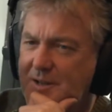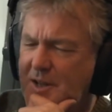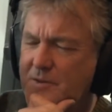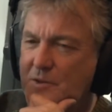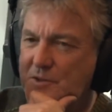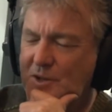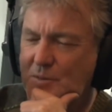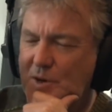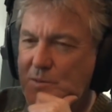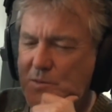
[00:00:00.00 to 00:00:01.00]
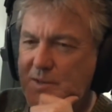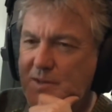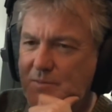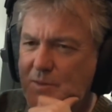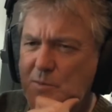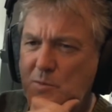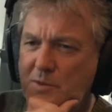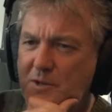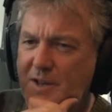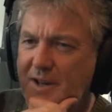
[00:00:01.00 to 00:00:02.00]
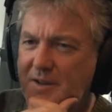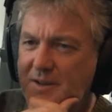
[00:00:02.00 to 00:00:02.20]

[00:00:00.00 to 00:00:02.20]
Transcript: No, of course not. Why would we do that?